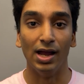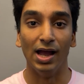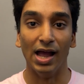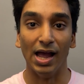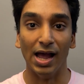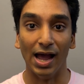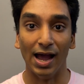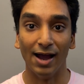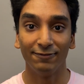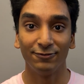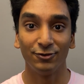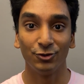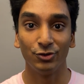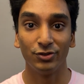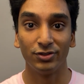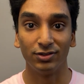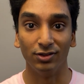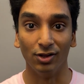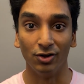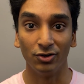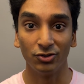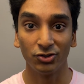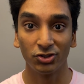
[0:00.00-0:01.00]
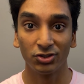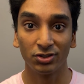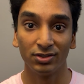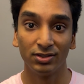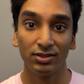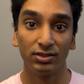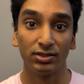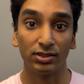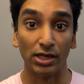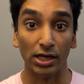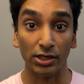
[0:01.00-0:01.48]
After its launch,
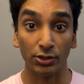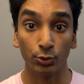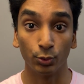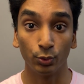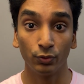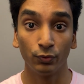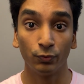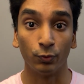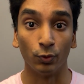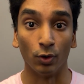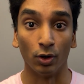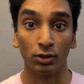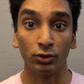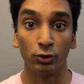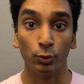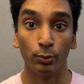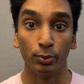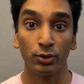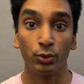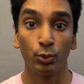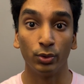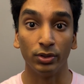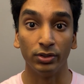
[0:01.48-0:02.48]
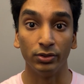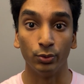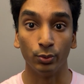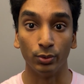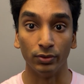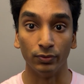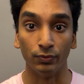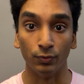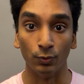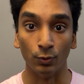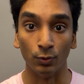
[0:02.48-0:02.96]
scheduled for October
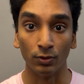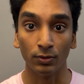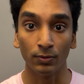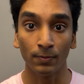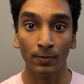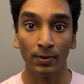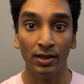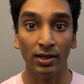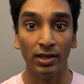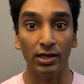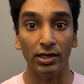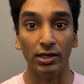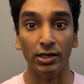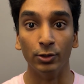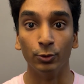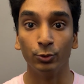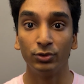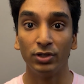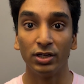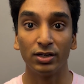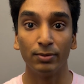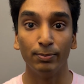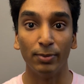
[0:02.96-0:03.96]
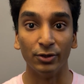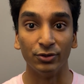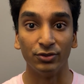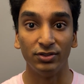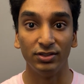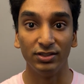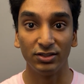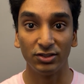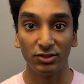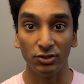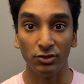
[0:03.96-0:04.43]
2024, it will take about
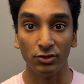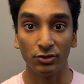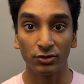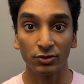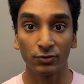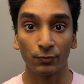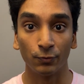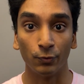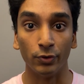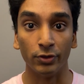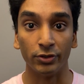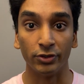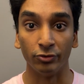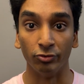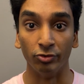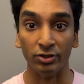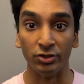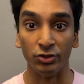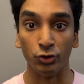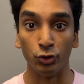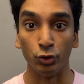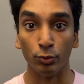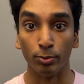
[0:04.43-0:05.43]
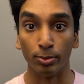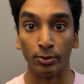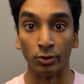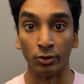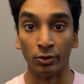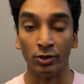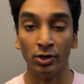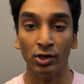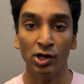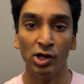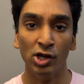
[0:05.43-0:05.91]
6 years for it to reach
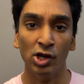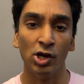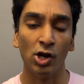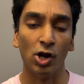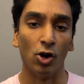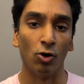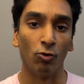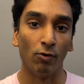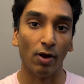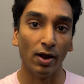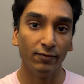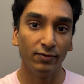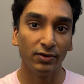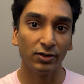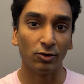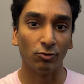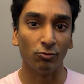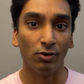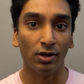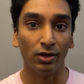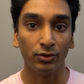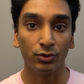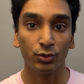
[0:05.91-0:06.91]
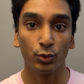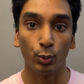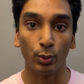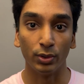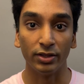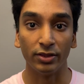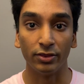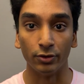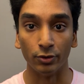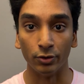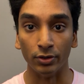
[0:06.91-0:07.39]
Jupiter, arriving around
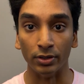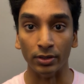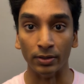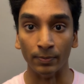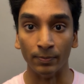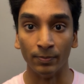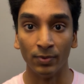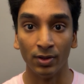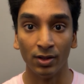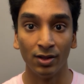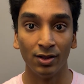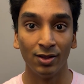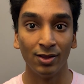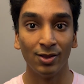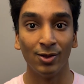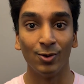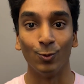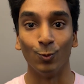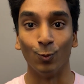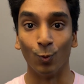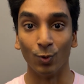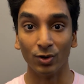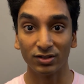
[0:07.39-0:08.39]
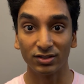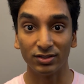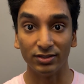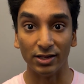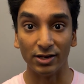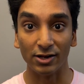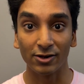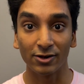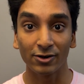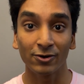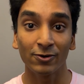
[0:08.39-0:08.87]
2030. Once
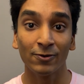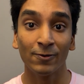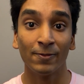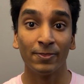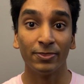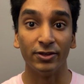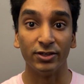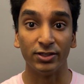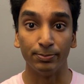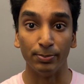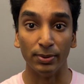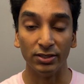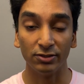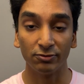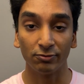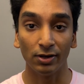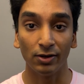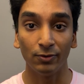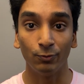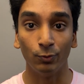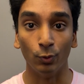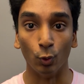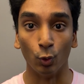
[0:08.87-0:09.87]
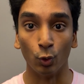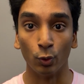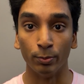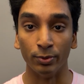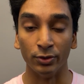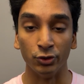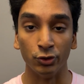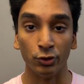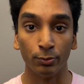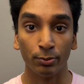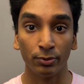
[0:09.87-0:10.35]
there, the spacecraft will orbit
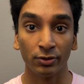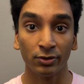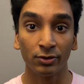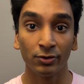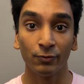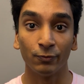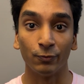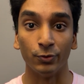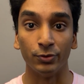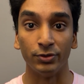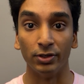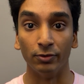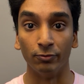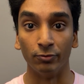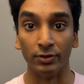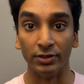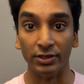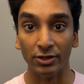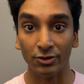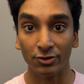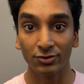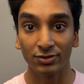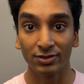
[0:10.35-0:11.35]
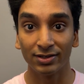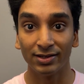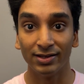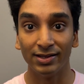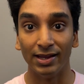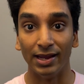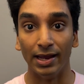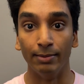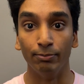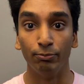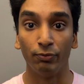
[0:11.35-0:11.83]
Jupiter for several years
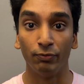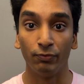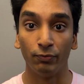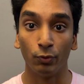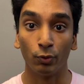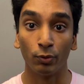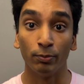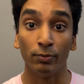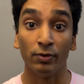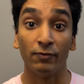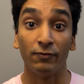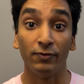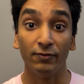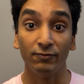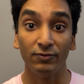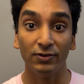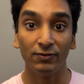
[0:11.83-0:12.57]
and perform 50